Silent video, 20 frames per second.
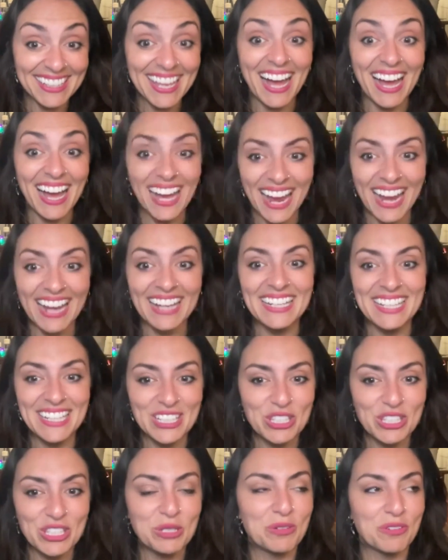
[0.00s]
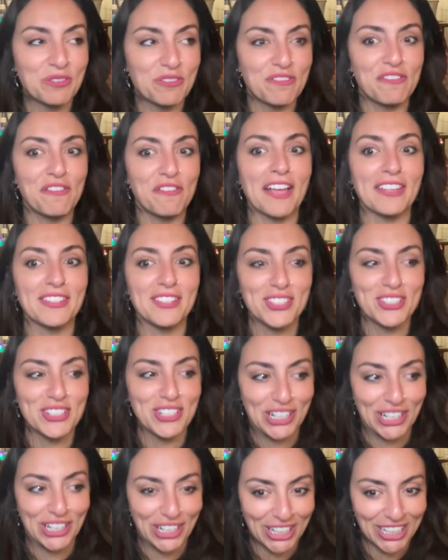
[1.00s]
Yeah, I need to
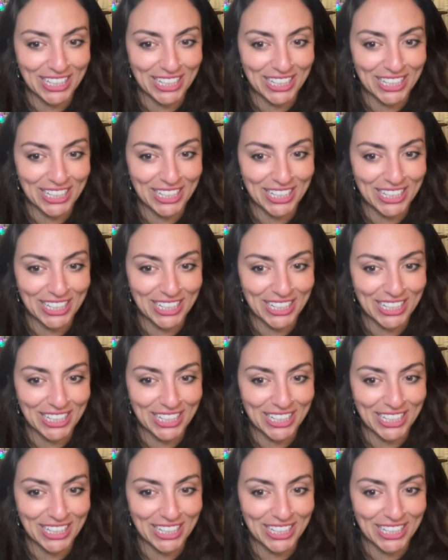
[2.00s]
fester.